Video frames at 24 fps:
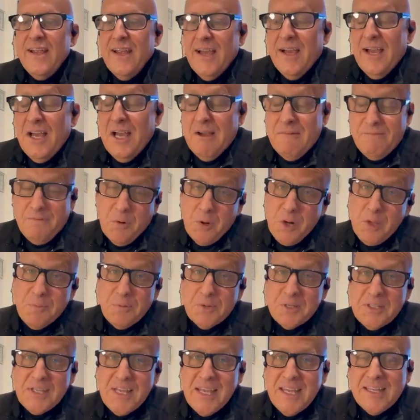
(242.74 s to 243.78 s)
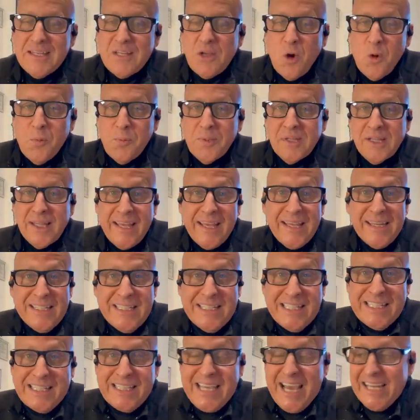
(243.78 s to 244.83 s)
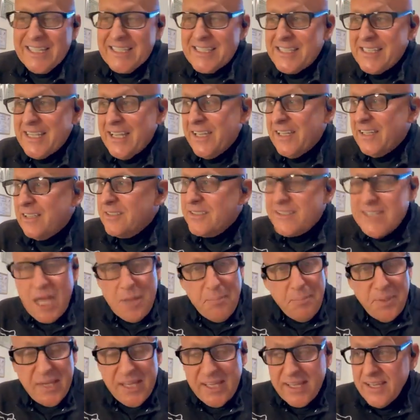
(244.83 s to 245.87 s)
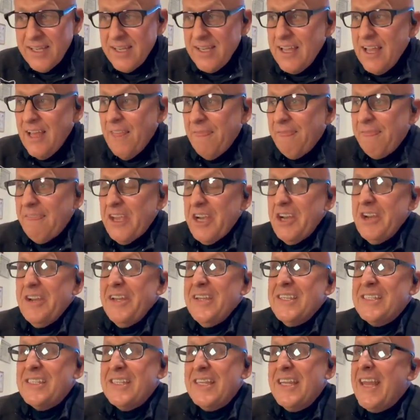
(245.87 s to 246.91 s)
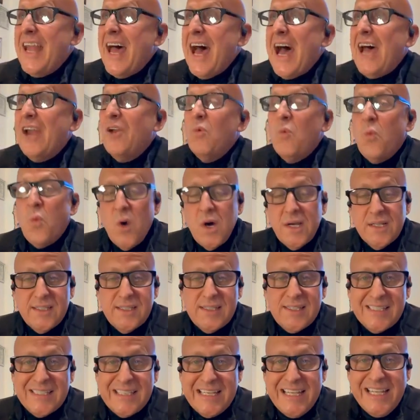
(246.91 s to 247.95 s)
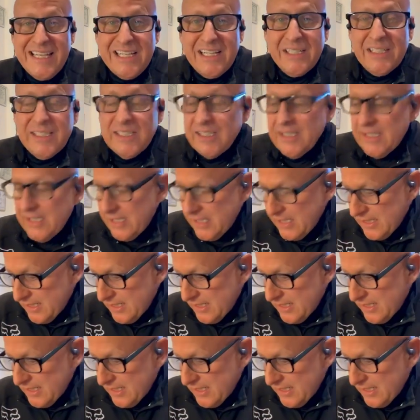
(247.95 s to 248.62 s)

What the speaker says: 40% open land in Scottsdale. Tempe, there is not one single